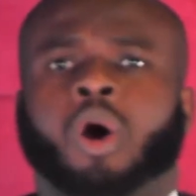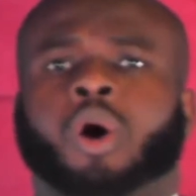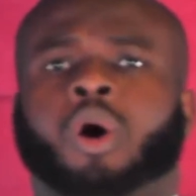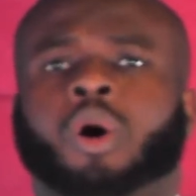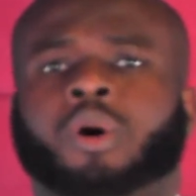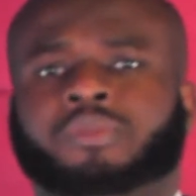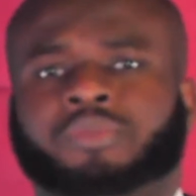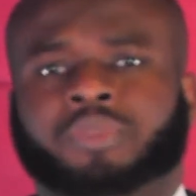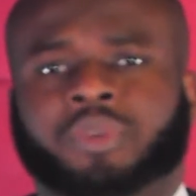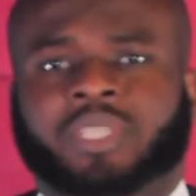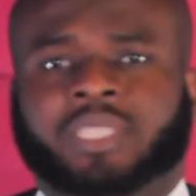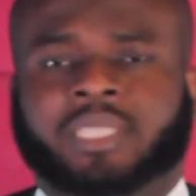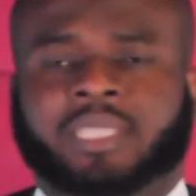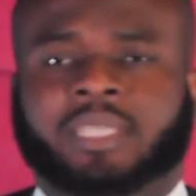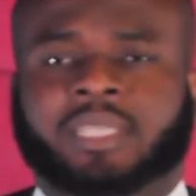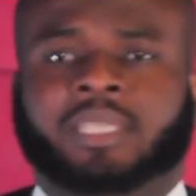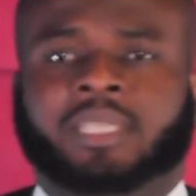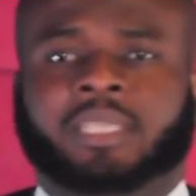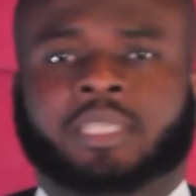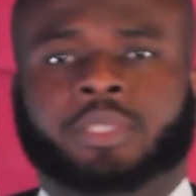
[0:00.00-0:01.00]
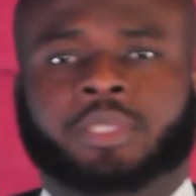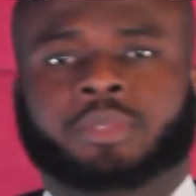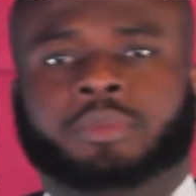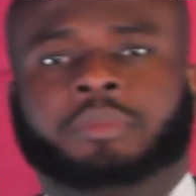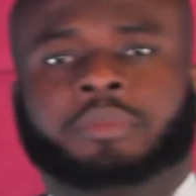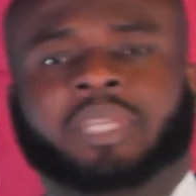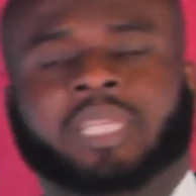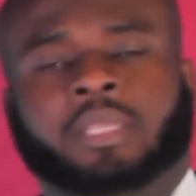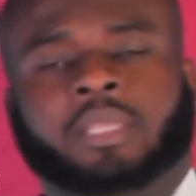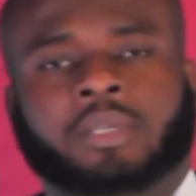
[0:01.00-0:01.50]
Obviously, you
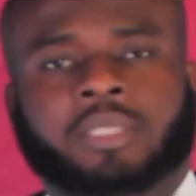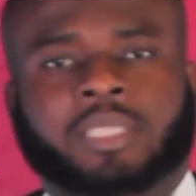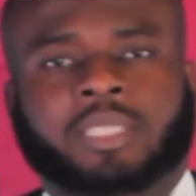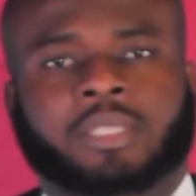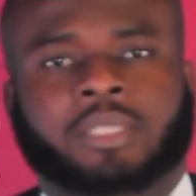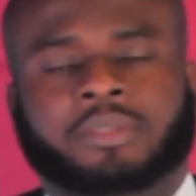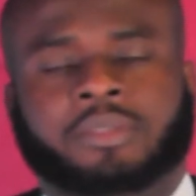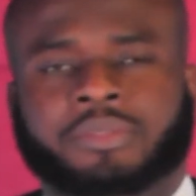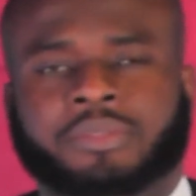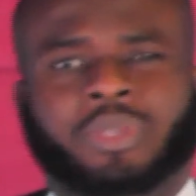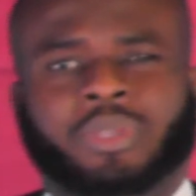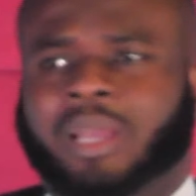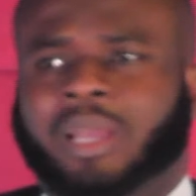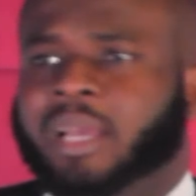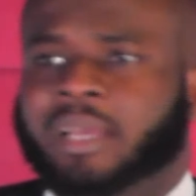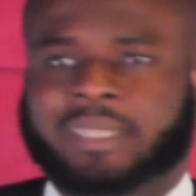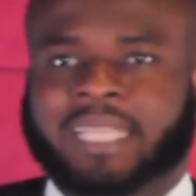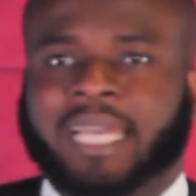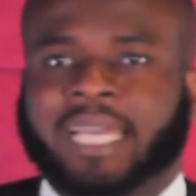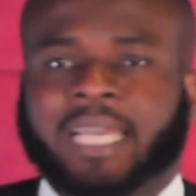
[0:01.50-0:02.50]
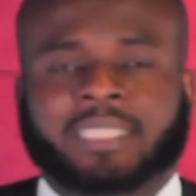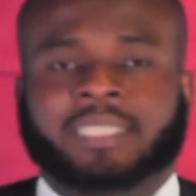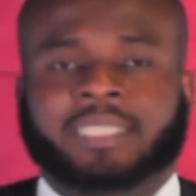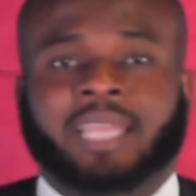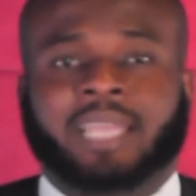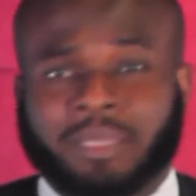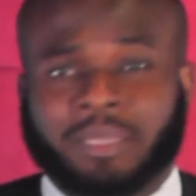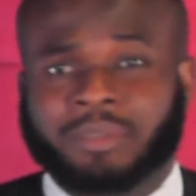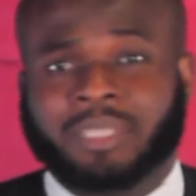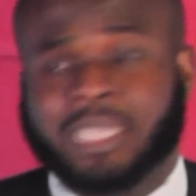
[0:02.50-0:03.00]
may not that
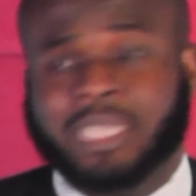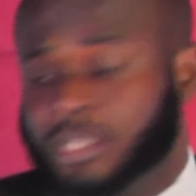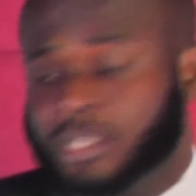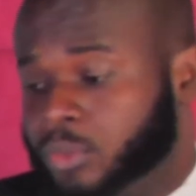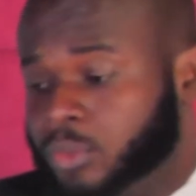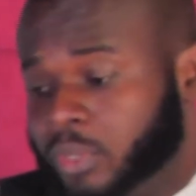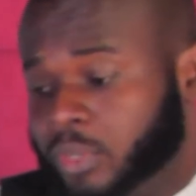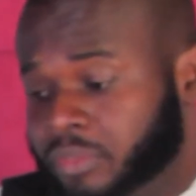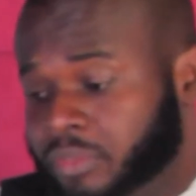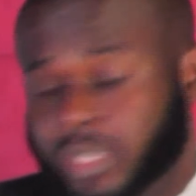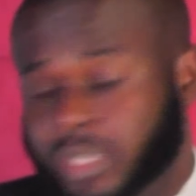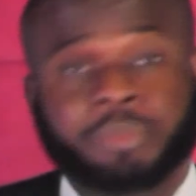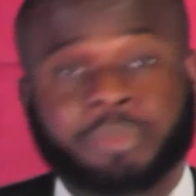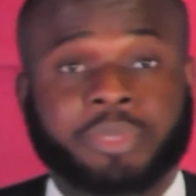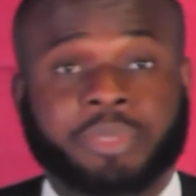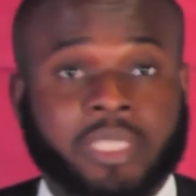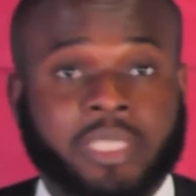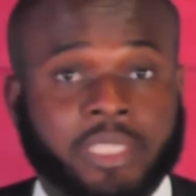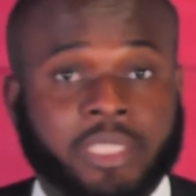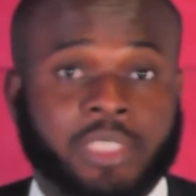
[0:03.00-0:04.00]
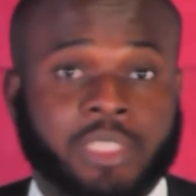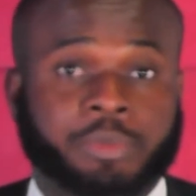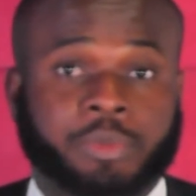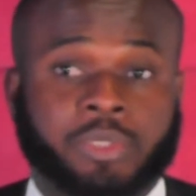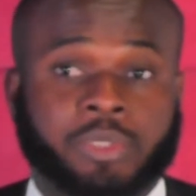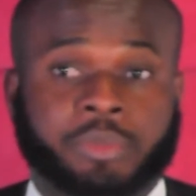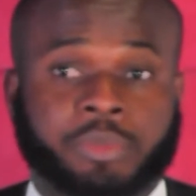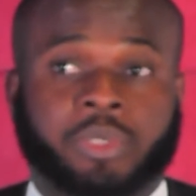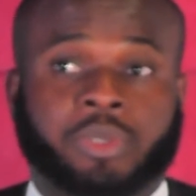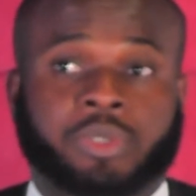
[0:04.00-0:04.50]
can lead to a very big
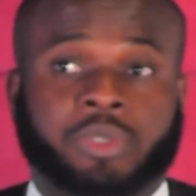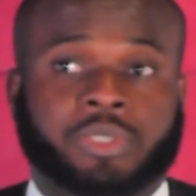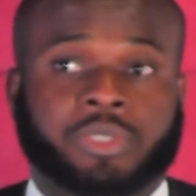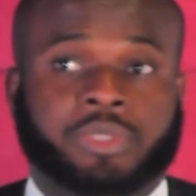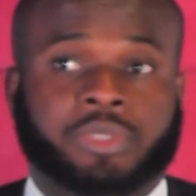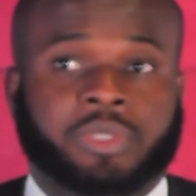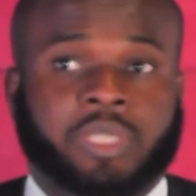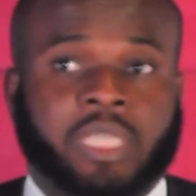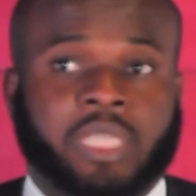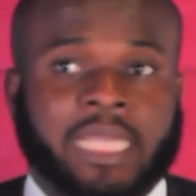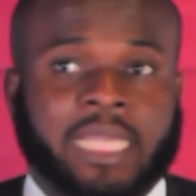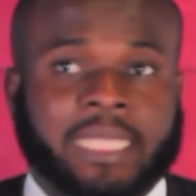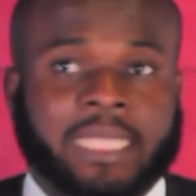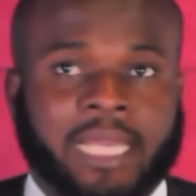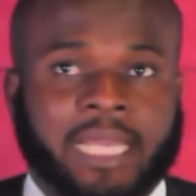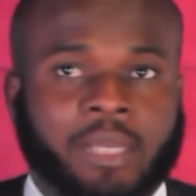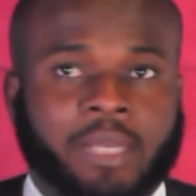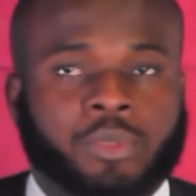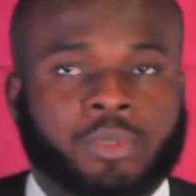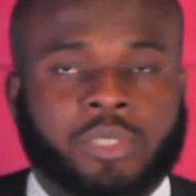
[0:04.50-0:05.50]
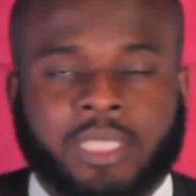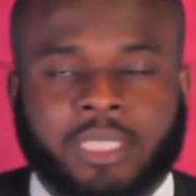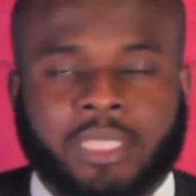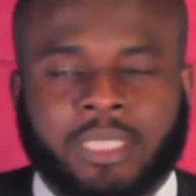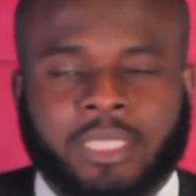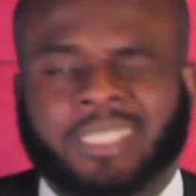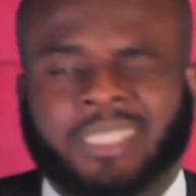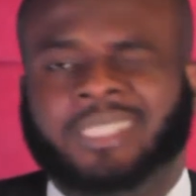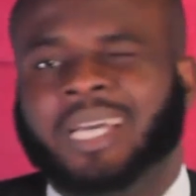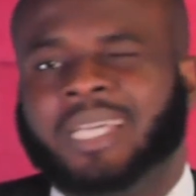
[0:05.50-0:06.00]
dispute, because
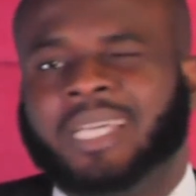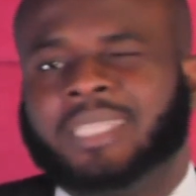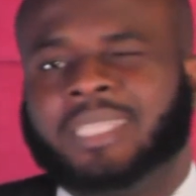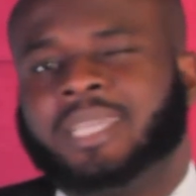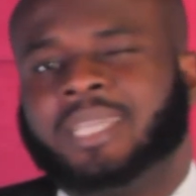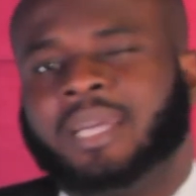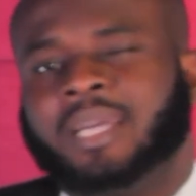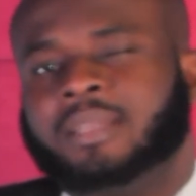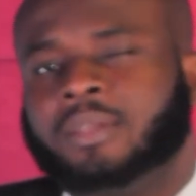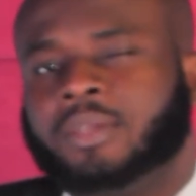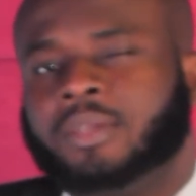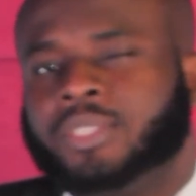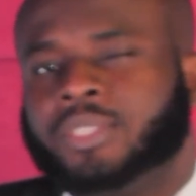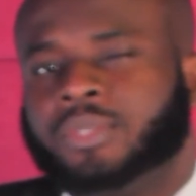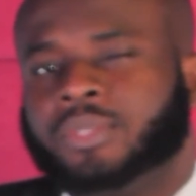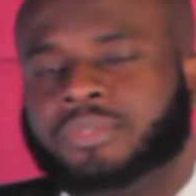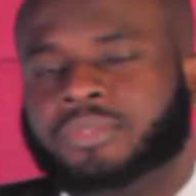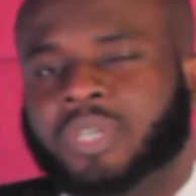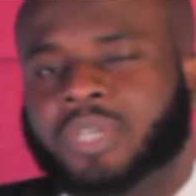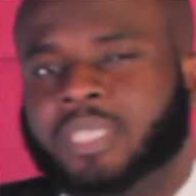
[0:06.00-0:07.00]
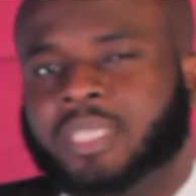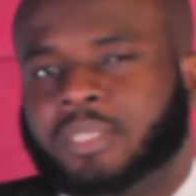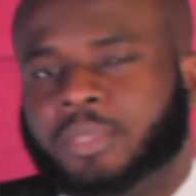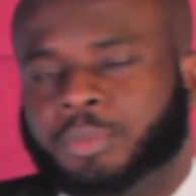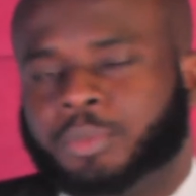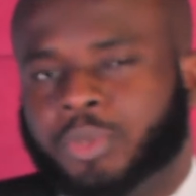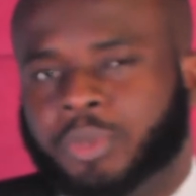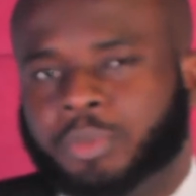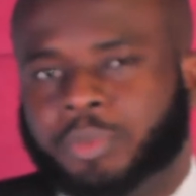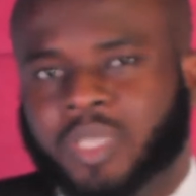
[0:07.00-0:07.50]
that cannot suffice as a
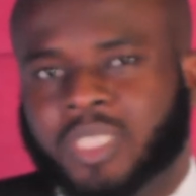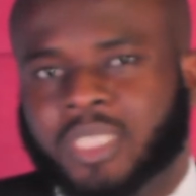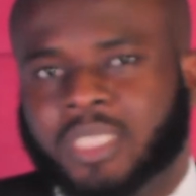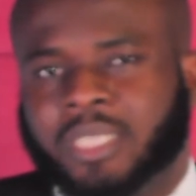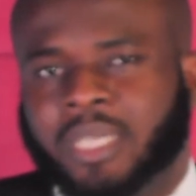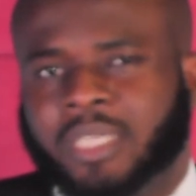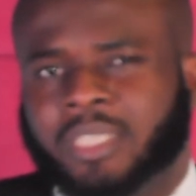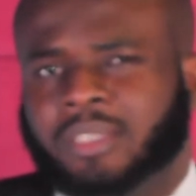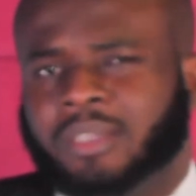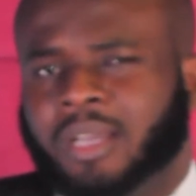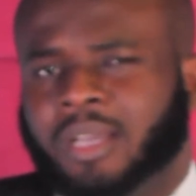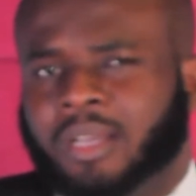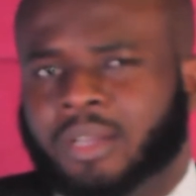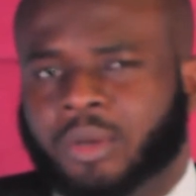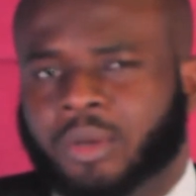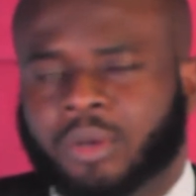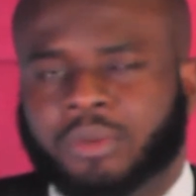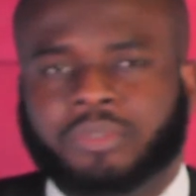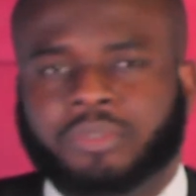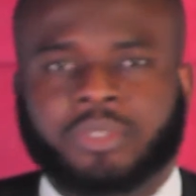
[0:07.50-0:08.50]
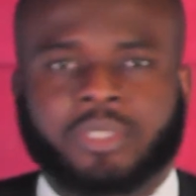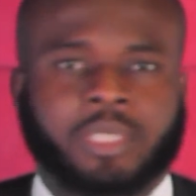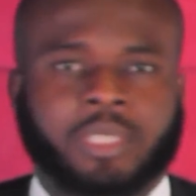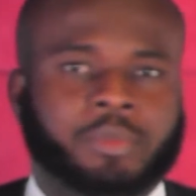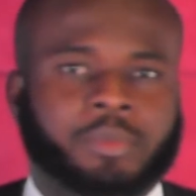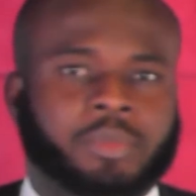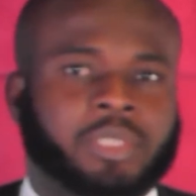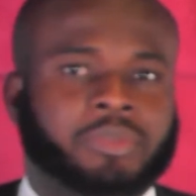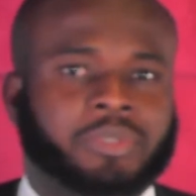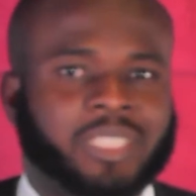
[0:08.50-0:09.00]
property that you can
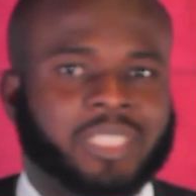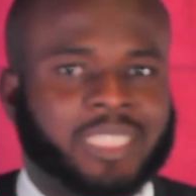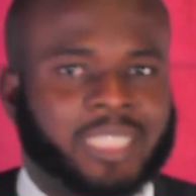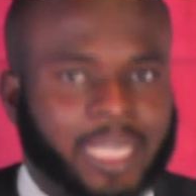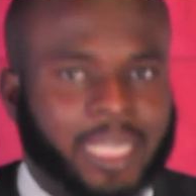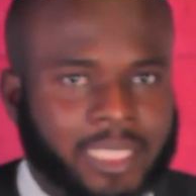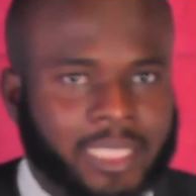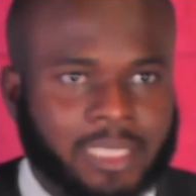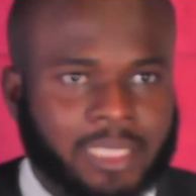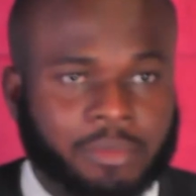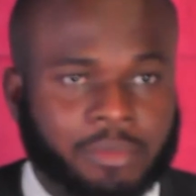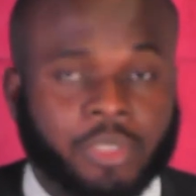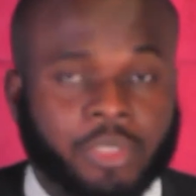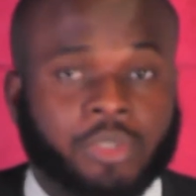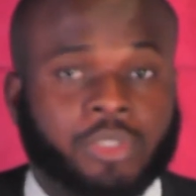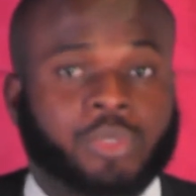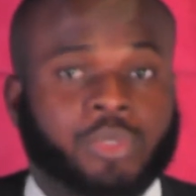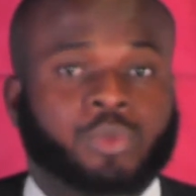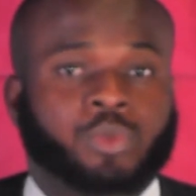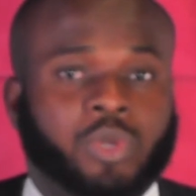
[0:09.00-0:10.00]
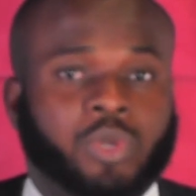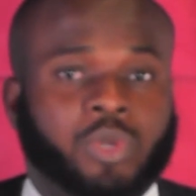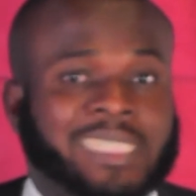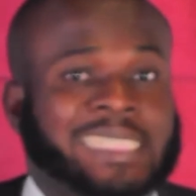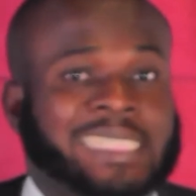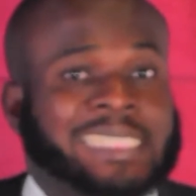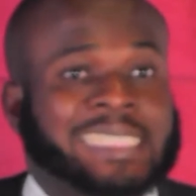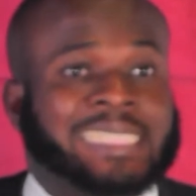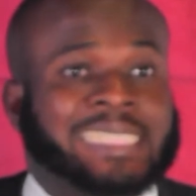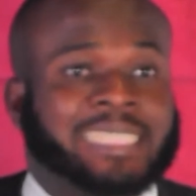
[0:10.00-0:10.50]
comfortably reside in, because
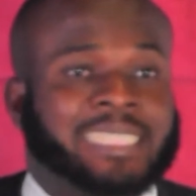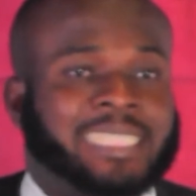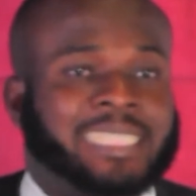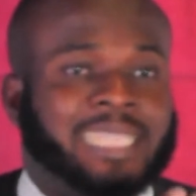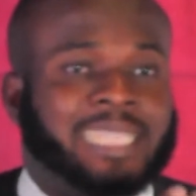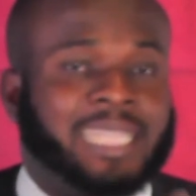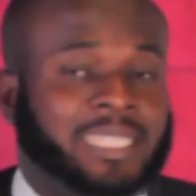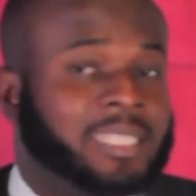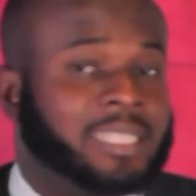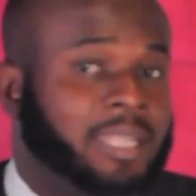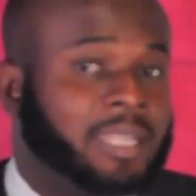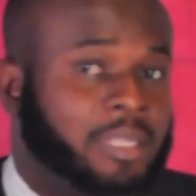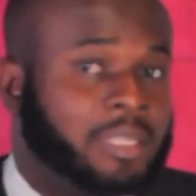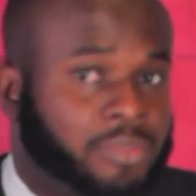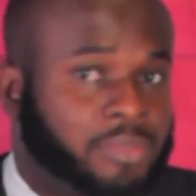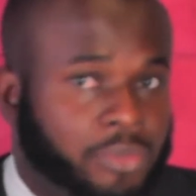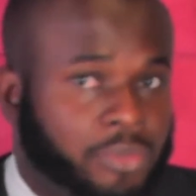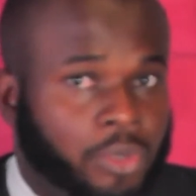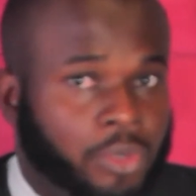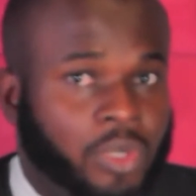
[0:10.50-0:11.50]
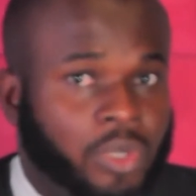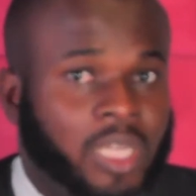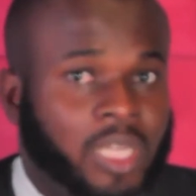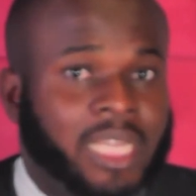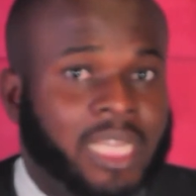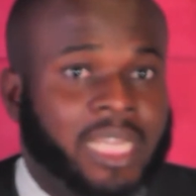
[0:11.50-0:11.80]
what it is slated out for